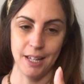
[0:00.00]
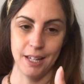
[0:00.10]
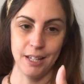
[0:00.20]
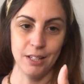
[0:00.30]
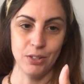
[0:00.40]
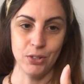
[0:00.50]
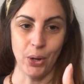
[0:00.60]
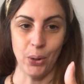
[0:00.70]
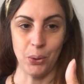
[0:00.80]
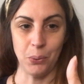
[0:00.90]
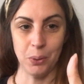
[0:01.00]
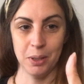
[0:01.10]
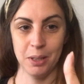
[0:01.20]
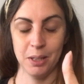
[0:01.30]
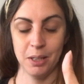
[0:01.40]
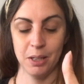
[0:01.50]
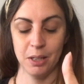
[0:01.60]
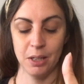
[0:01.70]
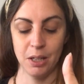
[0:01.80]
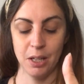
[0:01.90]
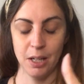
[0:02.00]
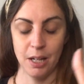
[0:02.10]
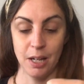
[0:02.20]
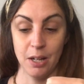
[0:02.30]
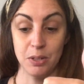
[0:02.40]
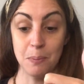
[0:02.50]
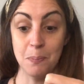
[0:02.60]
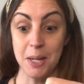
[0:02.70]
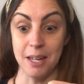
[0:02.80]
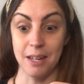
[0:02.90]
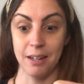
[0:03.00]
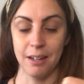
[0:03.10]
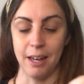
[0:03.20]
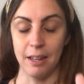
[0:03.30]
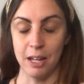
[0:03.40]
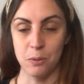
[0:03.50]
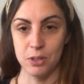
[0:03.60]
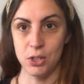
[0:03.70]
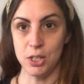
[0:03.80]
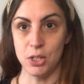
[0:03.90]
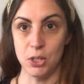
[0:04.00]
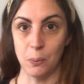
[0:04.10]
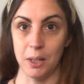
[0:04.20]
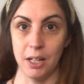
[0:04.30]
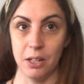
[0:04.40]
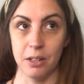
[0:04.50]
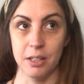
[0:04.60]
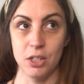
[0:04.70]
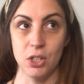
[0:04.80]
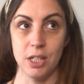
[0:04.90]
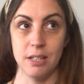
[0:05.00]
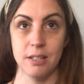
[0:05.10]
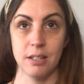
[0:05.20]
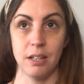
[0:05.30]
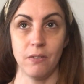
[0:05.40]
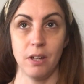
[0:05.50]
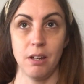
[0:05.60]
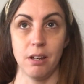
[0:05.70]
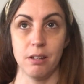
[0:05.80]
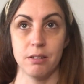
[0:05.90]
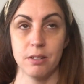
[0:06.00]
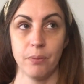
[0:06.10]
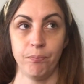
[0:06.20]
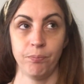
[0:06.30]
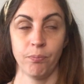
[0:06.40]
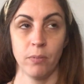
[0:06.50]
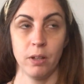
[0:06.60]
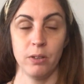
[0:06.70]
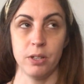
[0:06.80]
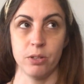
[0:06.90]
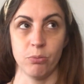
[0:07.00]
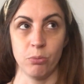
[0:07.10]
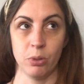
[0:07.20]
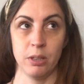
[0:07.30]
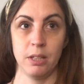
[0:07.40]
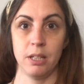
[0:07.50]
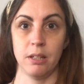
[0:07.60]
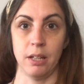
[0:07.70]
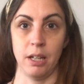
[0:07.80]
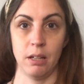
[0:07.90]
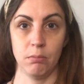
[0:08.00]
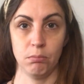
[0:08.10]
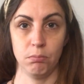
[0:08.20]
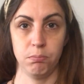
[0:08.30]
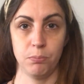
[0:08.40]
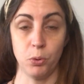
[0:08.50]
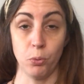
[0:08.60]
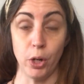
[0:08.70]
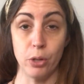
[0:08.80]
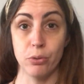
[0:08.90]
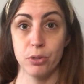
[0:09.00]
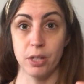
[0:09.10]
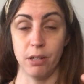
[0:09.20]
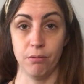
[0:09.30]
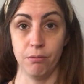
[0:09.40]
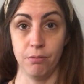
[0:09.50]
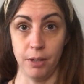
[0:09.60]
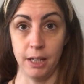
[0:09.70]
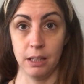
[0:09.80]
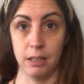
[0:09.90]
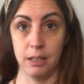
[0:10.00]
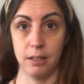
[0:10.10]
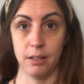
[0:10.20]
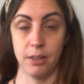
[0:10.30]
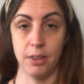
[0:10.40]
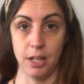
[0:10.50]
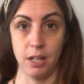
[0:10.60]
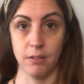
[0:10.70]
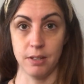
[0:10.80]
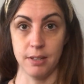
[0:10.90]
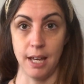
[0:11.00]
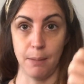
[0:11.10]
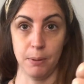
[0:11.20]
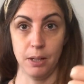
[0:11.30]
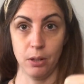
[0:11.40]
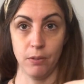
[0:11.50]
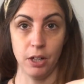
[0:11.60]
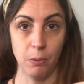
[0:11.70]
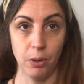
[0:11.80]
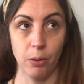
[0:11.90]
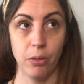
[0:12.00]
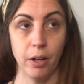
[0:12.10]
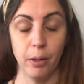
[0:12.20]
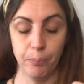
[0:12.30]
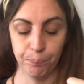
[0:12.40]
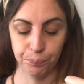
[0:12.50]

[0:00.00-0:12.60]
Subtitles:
And so to me, I like what she's doing here, because she's giving us this really like gross and violent thing that is happening over here with her thumb.